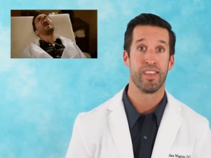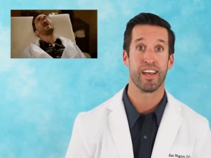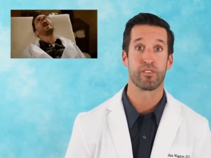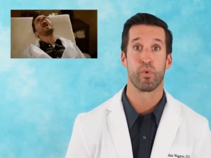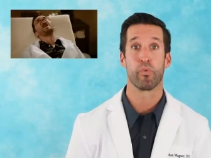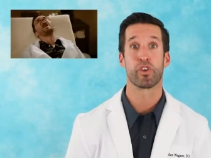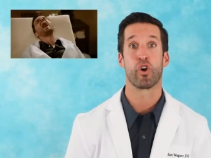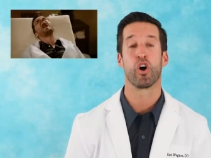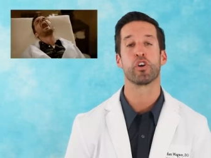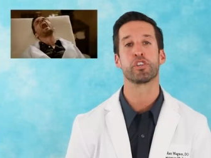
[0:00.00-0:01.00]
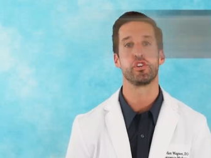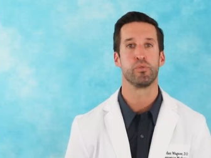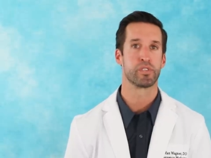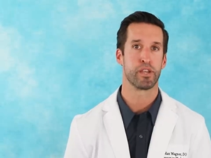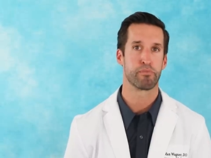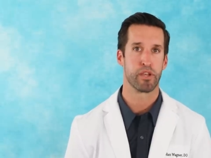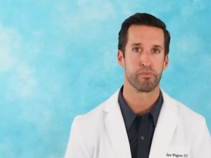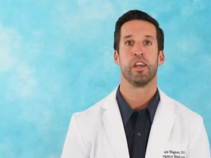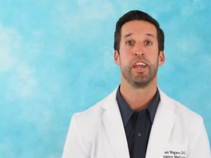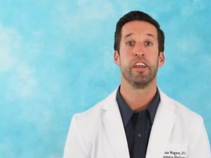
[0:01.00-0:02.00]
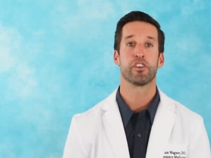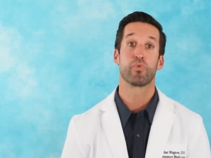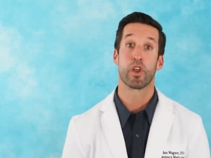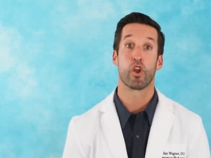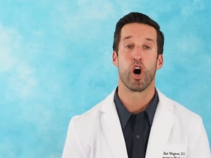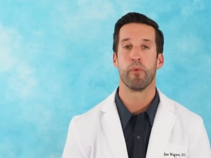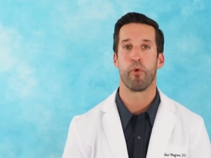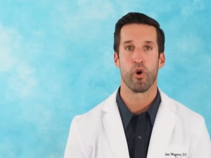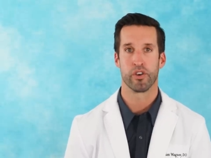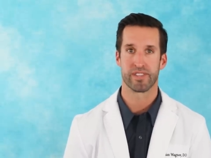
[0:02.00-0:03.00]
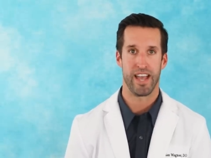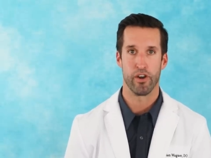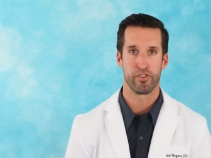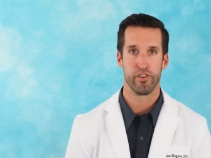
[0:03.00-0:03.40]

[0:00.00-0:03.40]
that's what we call acute symptoms. Here's what it all boils down